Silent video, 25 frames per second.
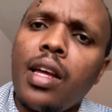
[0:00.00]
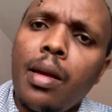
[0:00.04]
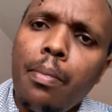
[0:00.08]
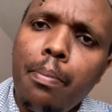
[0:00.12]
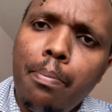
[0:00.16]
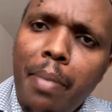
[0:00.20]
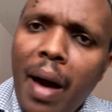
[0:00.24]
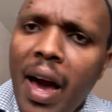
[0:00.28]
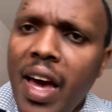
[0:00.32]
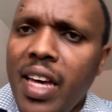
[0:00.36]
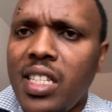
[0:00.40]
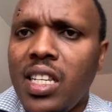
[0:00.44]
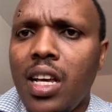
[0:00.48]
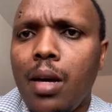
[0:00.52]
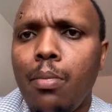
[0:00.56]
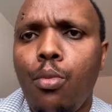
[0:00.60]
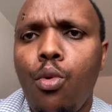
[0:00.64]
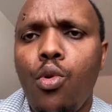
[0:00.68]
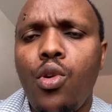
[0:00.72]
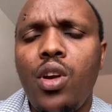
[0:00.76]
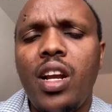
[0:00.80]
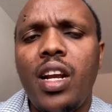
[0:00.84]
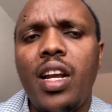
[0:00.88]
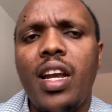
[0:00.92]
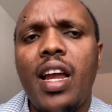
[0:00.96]
buy
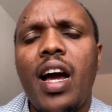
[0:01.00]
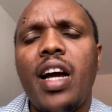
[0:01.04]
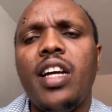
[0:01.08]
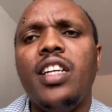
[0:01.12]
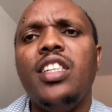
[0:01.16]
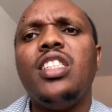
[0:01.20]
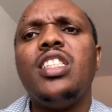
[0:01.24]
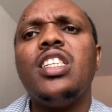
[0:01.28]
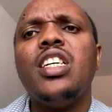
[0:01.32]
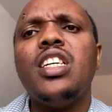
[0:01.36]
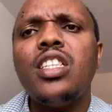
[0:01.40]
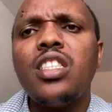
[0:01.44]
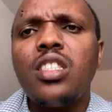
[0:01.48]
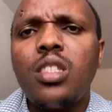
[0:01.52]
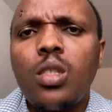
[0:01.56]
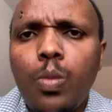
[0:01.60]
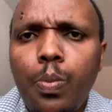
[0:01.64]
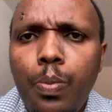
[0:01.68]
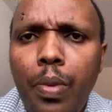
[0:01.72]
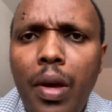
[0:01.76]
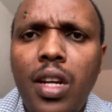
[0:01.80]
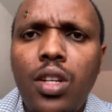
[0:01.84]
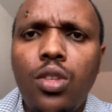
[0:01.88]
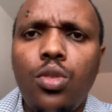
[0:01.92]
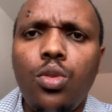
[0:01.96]
somebody lunch,
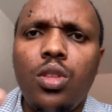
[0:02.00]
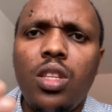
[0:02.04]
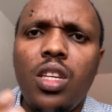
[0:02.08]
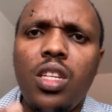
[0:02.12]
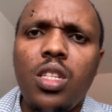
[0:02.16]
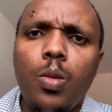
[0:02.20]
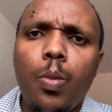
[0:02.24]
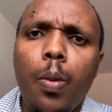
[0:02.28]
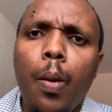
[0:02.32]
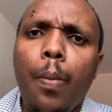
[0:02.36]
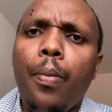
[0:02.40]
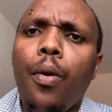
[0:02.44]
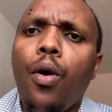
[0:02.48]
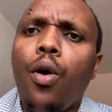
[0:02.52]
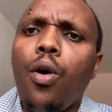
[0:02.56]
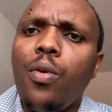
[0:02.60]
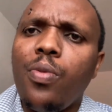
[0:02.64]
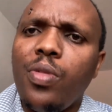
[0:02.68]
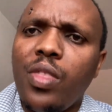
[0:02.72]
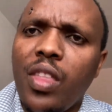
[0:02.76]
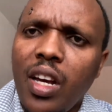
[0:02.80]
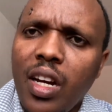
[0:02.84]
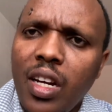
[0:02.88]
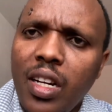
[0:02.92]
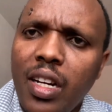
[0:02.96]
speak to these people on
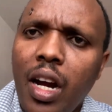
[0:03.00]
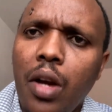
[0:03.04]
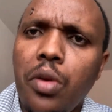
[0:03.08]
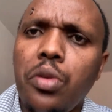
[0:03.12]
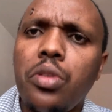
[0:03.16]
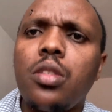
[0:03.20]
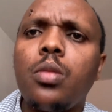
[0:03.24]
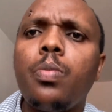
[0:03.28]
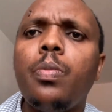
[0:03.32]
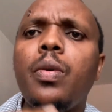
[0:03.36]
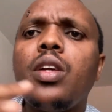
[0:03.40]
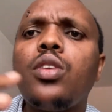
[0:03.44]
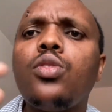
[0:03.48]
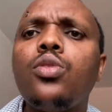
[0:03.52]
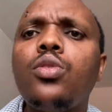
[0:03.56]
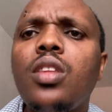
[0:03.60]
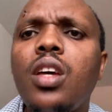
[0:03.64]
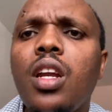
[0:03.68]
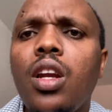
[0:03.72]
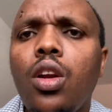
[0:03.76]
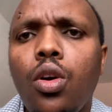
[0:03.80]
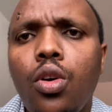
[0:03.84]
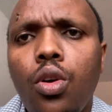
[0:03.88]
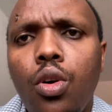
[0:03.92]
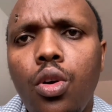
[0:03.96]
the ground, speak to the
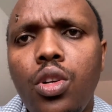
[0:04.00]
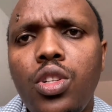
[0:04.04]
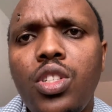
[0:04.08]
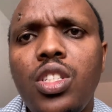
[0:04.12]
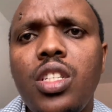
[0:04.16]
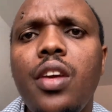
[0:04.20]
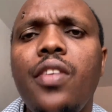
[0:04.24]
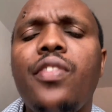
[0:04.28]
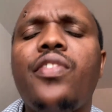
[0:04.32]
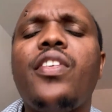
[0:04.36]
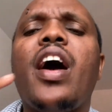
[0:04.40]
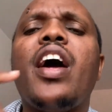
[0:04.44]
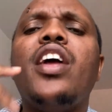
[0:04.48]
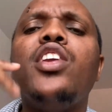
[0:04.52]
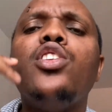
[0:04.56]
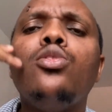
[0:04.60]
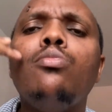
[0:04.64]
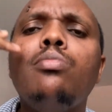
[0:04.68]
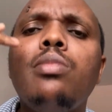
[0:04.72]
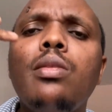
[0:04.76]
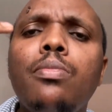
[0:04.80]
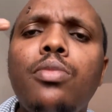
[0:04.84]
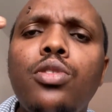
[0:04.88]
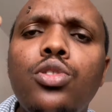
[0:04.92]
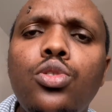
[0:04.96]
local chief, and you'll
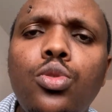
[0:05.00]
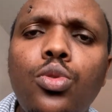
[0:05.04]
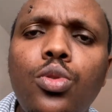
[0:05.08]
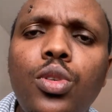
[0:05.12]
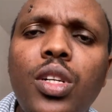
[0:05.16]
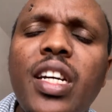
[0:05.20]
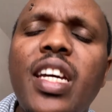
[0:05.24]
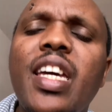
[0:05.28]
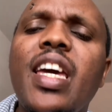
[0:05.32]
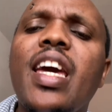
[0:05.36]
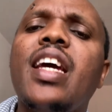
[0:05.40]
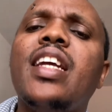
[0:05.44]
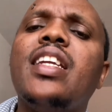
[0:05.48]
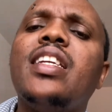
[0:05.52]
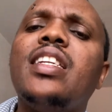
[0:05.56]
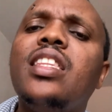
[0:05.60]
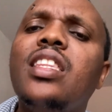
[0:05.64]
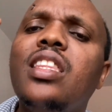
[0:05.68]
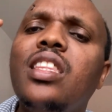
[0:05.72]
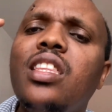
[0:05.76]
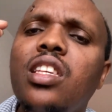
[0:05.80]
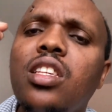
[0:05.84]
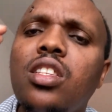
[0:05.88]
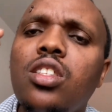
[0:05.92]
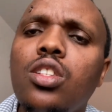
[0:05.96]
be able to get
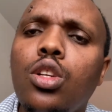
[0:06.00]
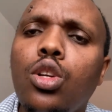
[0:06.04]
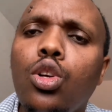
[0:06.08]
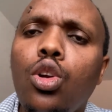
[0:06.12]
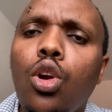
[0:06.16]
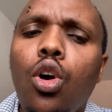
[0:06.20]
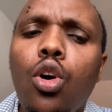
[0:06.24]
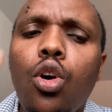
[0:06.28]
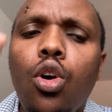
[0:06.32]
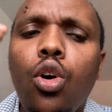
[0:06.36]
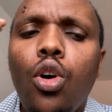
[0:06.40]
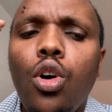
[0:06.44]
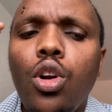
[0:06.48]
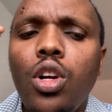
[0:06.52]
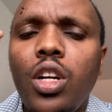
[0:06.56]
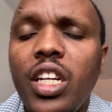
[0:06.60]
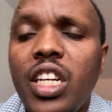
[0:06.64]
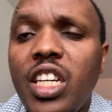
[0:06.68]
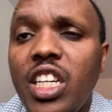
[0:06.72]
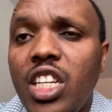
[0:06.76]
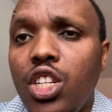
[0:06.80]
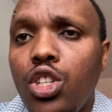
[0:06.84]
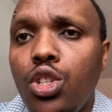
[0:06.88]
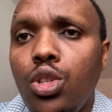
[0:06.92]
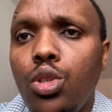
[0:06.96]
these local
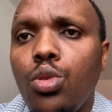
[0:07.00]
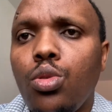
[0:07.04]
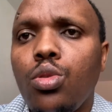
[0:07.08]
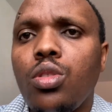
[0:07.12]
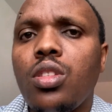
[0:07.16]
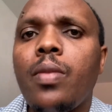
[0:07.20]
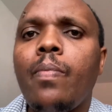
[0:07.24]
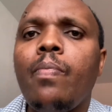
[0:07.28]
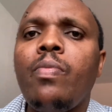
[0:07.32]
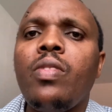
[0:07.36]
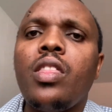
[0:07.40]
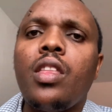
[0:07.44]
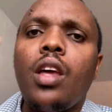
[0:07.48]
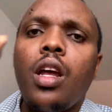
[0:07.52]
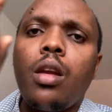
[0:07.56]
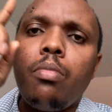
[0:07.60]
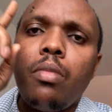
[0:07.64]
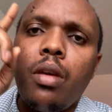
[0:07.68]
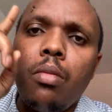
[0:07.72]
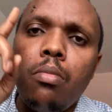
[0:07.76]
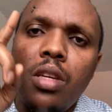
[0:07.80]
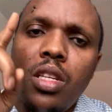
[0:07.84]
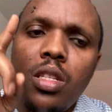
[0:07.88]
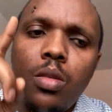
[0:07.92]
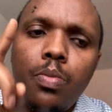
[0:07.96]
issues that may
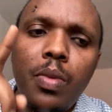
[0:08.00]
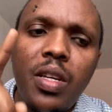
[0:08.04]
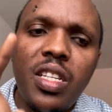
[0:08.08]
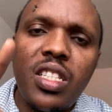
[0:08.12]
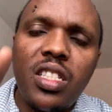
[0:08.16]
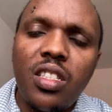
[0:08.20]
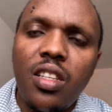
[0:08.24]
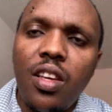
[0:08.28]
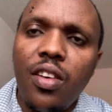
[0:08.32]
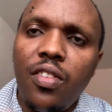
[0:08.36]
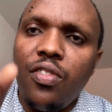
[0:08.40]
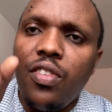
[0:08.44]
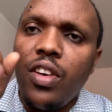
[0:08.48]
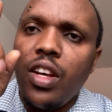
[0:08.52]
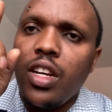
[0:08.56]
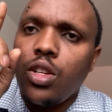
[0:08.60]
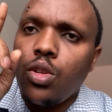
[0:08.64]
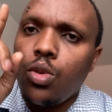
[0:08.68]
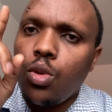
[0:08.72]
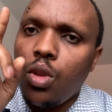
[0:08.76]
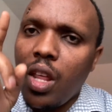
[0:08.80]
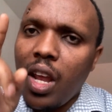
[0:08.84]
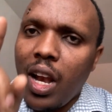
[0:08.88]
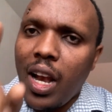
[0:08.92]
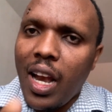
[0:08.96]
be specific
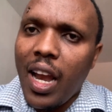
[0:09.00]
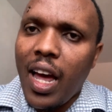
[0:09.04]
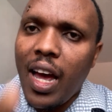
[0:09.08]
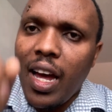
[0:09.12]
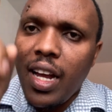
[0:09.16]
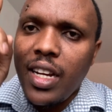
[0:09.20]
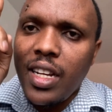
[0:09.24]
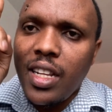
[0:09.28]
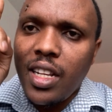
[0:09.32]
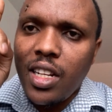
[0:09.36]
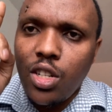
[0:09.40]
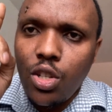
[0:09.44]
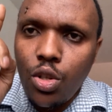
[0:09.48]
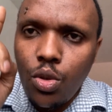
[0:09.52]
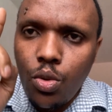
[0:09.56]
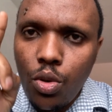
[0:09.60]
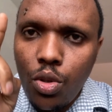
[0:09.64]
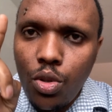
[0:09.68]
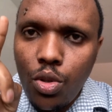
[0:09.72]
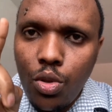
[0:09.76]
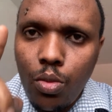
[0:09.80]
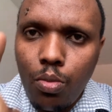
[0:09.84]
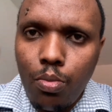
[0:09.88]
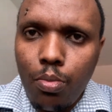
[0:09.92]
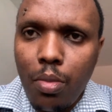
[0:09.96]
to the land that you
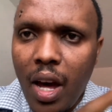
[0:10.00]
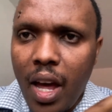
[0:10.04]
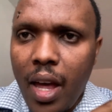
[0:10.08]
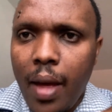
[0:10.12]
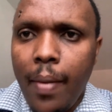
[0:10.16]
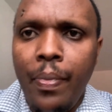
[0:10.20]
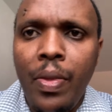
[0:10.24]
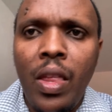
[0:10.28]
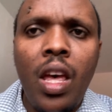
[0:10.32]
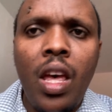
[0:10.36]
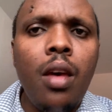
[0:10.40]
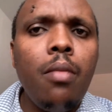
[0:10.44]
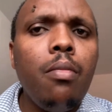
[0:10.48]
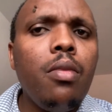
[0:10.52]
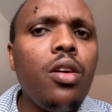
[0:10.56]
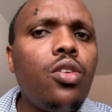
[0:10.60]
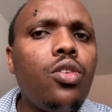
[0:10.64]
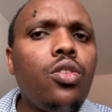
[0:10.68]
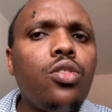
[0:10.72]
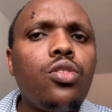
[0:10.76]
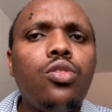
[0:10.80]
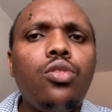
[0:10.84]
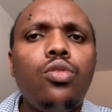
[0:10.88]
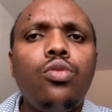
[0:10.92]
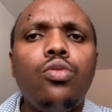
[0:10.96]
want to buy,
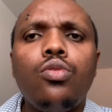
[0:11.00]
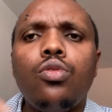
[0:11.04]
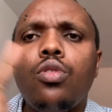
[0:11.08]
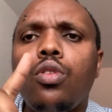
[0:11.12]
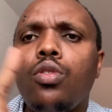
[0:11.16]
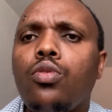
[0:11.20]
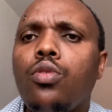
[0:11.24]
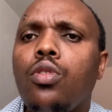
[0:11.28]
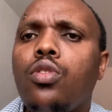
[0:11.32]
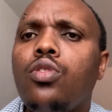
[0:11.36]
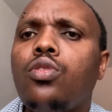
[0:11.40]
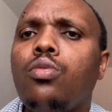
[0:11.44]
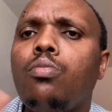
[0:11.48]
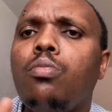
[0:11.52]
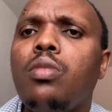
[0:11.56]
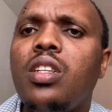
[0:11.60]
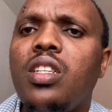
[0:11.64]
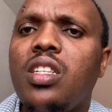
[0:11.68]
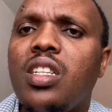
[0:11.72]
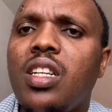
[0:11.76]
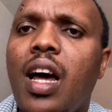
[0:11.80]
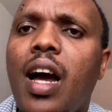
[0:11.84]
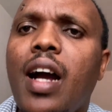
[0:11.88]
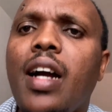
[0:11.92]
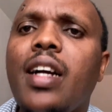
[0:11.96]
because you do not want to be
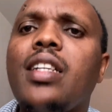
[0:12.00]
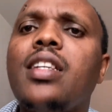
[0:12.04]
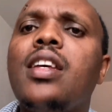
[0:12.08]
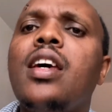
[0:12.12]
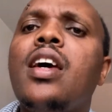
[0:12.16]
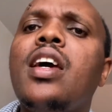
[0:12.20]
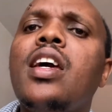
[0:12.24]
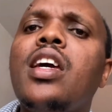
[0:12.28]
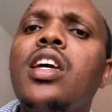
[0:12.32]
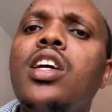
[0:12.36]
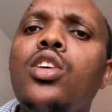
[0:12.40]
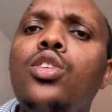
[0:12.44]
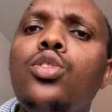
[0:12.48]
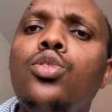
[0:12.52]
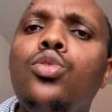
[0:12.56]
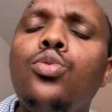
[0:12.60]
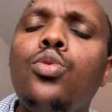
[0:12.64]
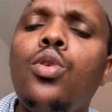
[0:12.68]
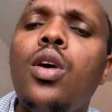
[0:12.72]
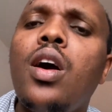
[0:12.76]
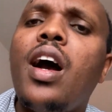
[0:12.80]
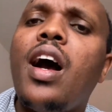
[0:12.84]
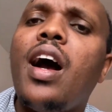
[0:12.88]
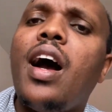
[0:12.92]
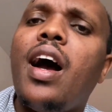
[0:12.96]
dragged into
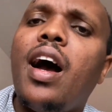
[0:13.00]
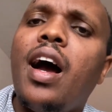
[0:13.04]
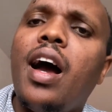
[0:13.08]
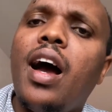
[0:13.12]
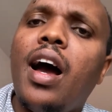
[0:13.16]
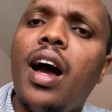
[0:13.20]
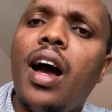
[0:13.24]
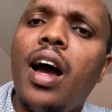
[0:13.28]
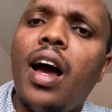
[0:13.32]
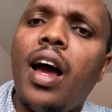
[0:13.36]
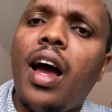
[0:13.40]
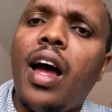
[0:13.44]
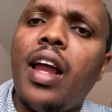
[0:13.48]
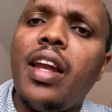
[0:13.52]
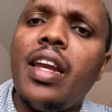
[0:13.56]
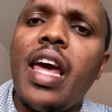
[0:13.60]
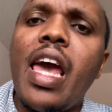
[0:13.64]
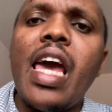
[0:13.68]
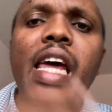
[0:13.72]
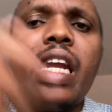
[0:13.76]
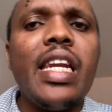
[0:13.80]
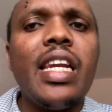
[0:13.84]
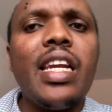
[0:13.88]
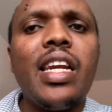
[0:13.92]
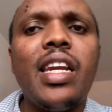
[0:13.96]
an
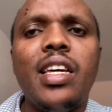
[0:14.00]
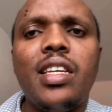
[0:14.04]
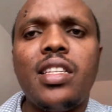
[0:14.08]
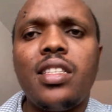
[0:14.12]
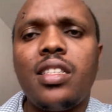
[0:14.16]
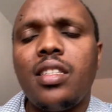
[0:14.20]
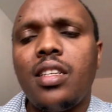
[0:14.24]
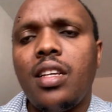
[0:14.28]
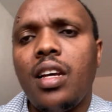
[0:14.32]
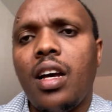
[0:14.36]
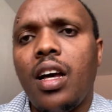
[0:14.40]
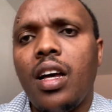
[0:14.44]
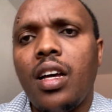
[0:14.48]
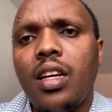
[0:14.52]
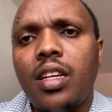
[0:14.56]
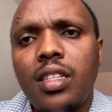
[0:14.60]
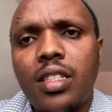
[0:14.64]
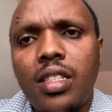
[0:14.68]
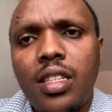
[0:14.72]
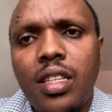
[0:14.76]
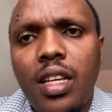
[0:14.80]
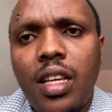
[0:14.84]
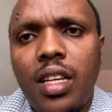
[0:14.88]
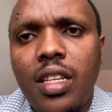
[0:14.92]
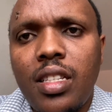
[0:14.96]
endless
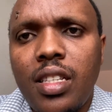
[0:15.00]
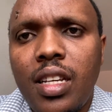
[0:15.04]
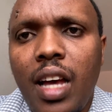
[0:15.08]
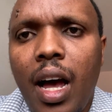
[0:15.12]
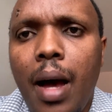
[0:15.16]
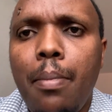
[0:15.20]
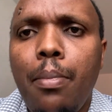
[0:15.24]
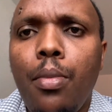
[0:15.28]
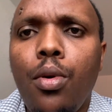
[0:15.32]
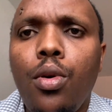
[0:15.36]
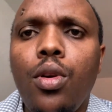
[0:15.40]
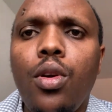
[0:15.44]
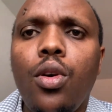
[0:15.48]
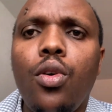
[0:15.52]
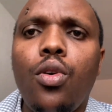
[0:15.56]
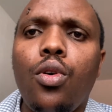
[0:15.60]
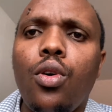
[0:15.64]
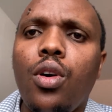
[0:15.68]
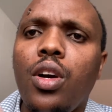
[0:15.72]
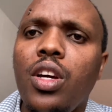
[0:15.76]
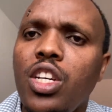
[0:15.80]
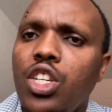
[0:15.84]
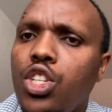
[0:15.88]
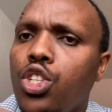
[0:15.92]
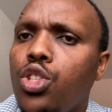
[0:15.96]
squabble or
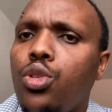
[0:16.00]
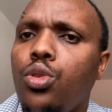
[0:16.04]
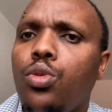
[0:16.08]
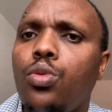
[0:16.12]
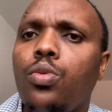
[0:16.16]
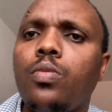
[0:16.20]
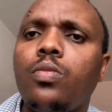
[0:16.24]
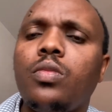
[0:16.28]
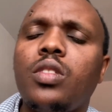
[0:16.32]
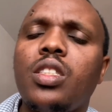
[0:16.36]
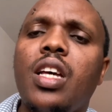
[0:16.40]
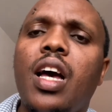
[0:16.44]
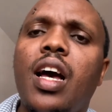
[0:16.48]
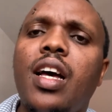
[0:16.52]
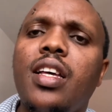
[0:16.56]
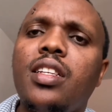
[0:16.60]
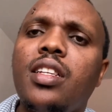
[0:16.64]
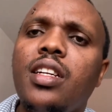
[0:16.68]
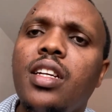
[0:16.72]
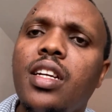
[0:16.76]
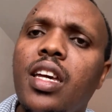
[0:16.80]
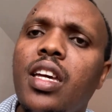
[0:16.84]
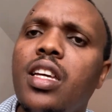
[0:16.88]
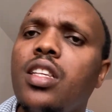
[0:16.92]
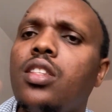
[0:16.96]
issue as
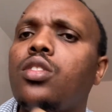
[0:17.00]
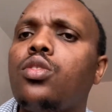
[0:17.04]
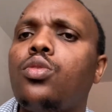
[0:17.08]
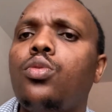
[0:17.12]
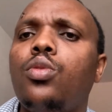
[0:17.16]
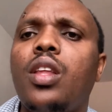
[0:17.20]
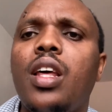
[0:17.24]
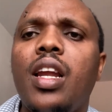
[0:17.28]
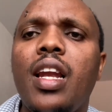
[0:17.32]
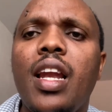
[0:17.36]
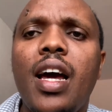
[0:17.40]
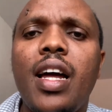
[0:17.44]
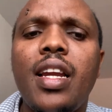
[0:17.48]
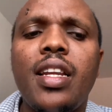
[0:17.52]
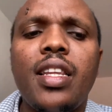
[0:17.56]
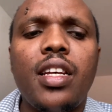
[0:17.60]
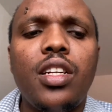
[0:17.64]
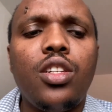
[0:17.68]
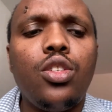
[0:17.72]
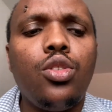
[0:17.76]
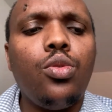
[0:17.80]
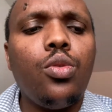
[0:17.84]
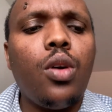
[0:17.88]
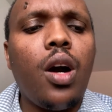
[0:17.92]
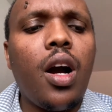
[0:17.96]
regards to the land that
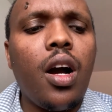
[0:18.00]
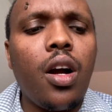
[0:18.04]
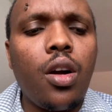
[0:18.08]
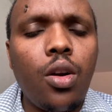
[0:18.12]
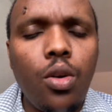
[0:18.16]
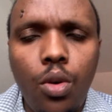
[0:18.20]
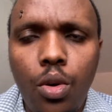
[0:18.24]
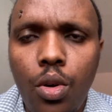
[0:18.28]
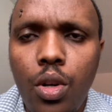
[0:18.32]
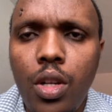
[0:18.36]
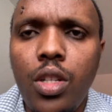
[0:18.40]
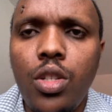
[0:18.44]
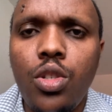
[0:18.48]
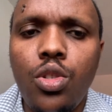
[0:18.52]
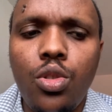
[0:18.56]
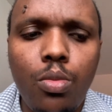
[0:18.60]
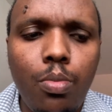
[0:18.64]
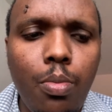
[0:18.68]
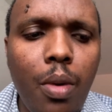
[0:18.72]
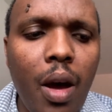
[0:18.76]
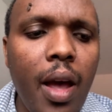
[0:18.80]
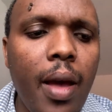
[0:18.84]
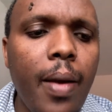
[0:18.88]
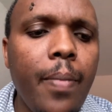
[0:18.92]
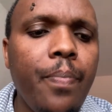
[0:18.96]
you are going to
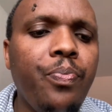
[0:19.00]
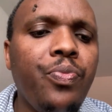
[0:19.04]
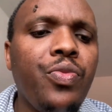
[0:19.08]
buy.